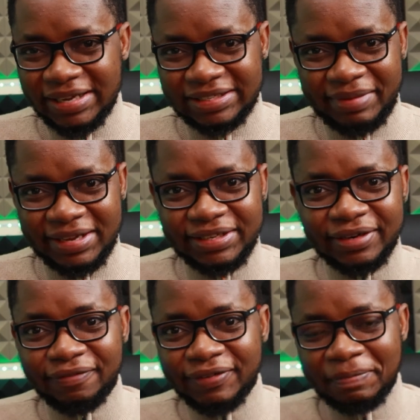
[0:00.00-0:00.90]
bask
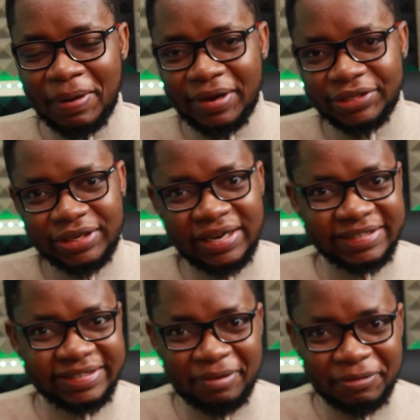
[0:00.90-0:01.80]
myself in PowerShell
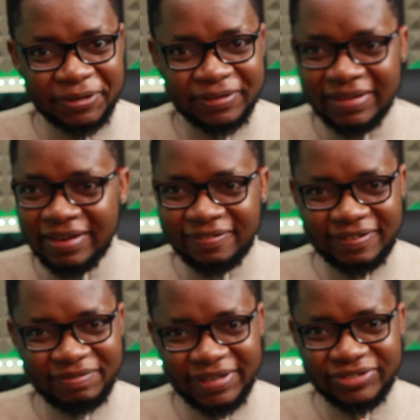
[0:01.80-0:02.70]
and YAML
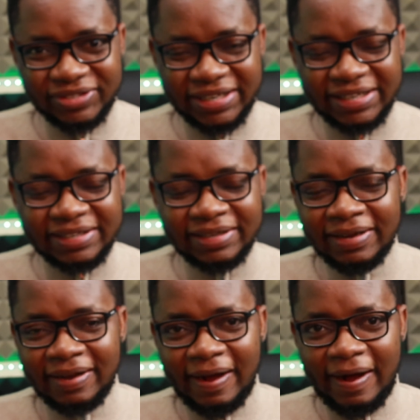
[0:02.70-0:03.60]
from day to day.
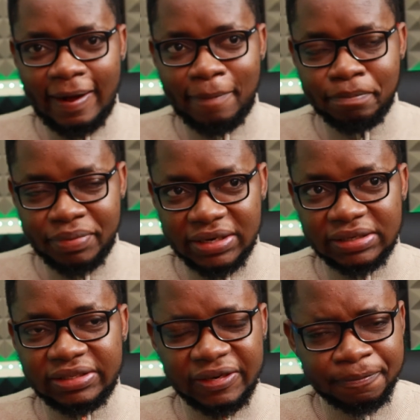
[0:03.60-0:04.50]
Uh,
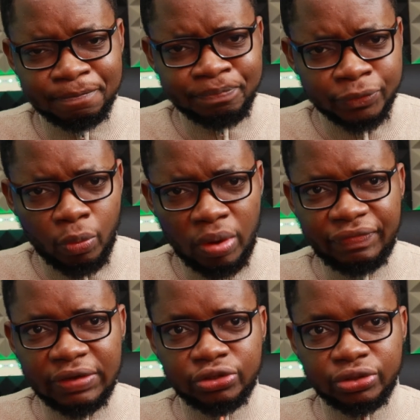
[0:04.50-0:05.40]
but
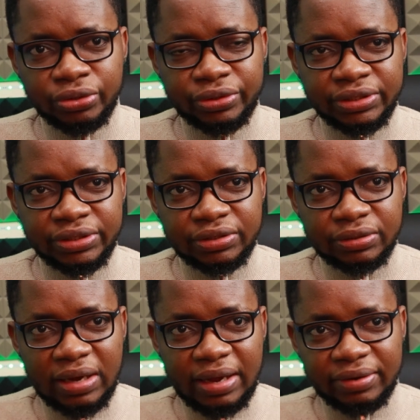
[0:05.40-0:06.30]
one thing to note
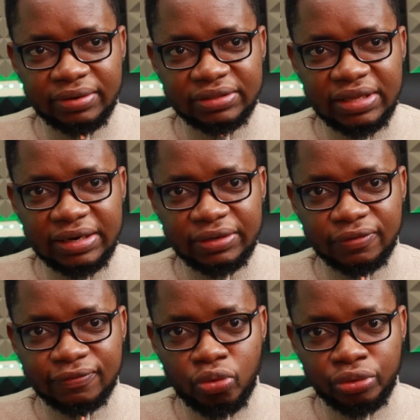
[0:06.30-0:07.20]
is an understanding
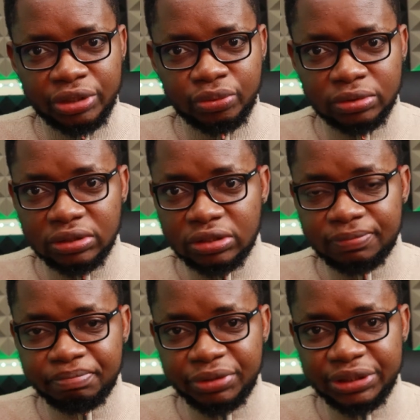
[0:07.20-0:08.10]
of coding will
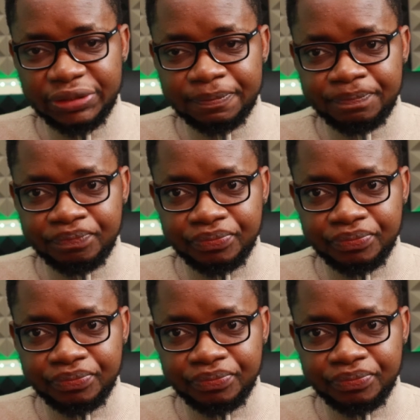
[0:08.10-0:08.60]
help me